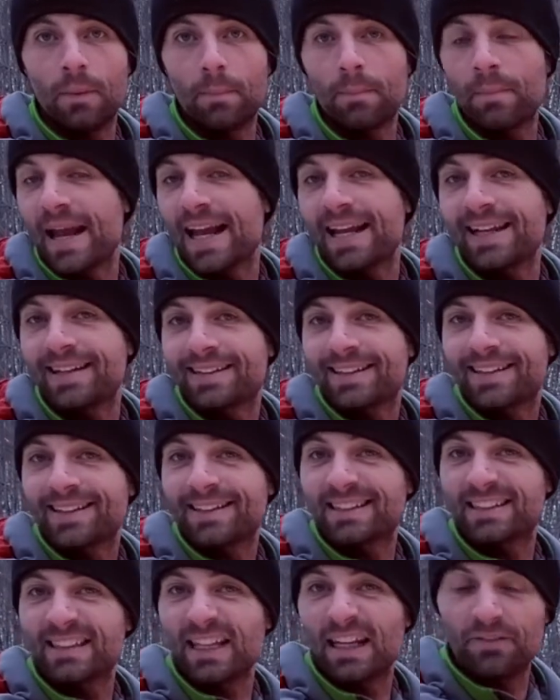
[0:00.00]
main
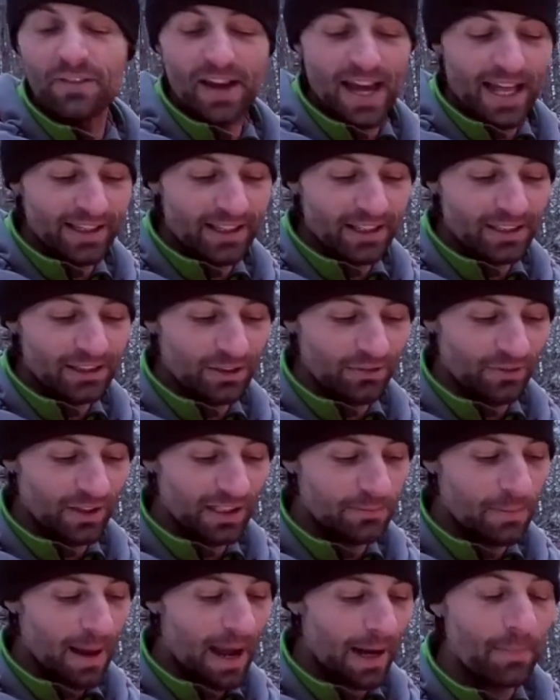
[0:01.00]
disadvantage of
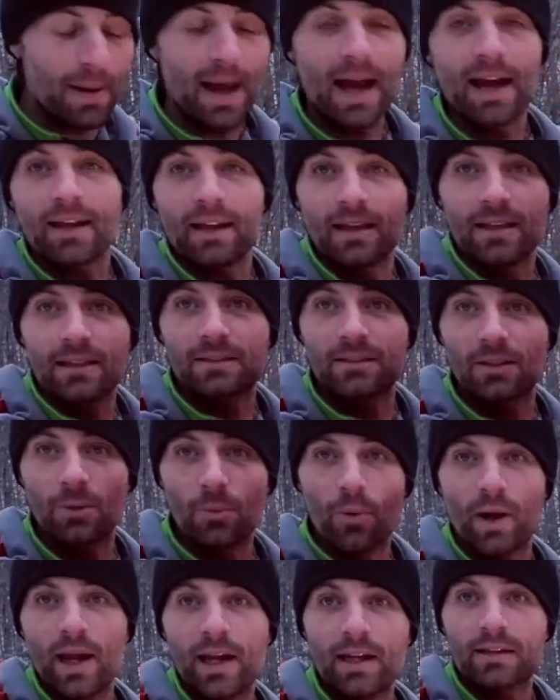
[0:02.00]
this backpack is the
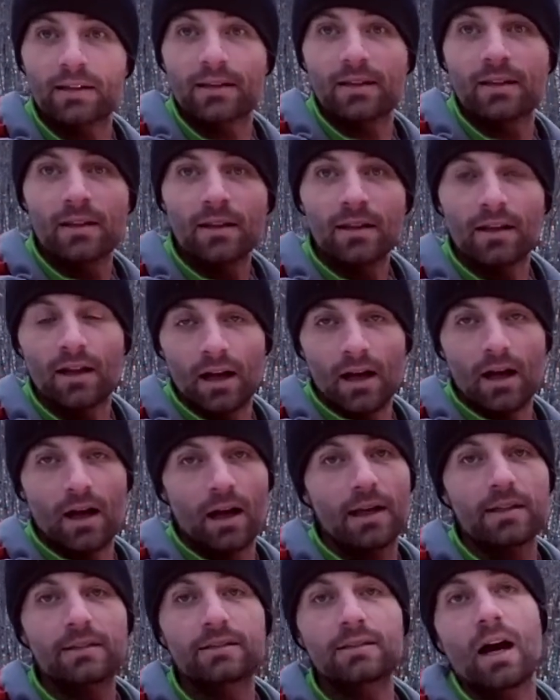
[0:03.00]
weight.
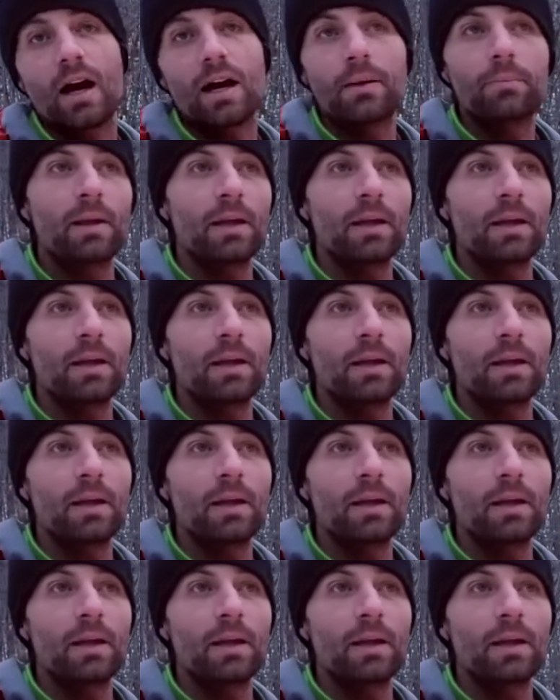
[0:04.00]
It's got